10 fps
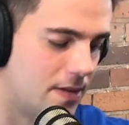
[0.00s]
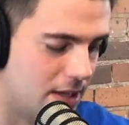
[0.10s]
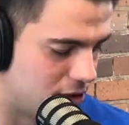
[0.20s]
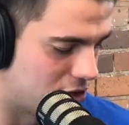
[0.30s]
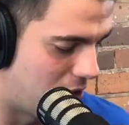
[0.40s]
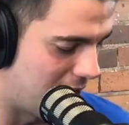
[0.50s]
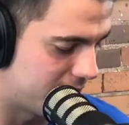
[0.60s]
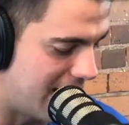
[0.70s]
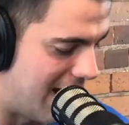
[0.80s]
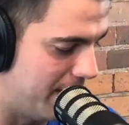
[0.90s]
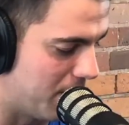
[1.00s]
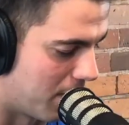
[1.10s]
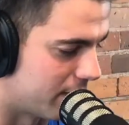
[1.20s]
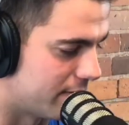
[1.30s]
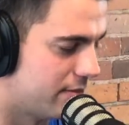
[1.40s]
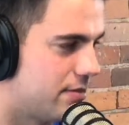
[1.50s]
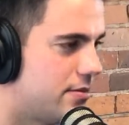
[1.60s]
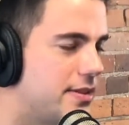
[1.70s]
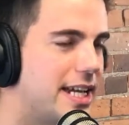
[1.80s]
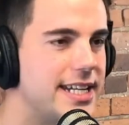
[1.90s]
So how's comedy world?
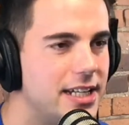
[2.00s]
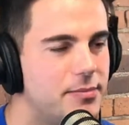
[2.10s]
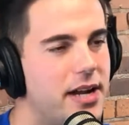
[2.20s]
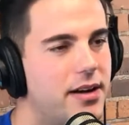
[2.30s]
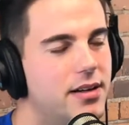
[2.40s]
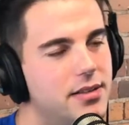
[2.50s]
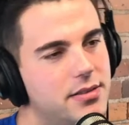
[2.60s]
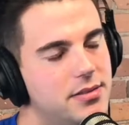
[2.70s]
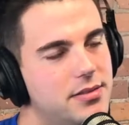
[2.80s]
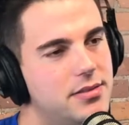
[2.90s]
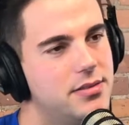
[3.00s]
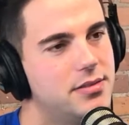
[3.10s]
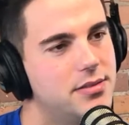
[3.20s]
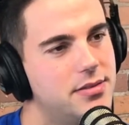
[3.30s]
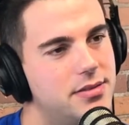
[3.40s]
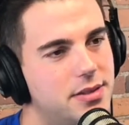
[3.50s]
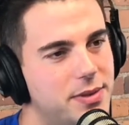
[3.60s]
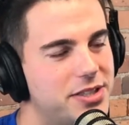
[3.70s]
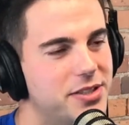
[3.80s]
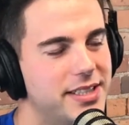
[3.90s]
Getting any better? Or we
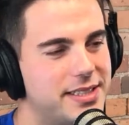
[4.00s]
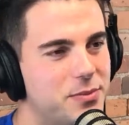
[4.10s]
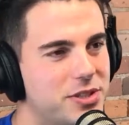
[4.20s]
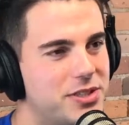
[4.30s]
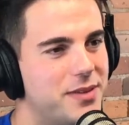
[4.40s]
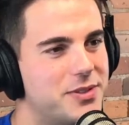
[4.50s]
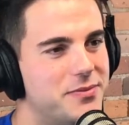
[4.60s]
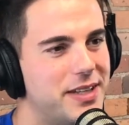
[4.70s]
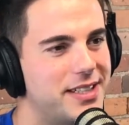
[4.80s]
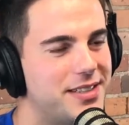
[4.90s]
still have some fixing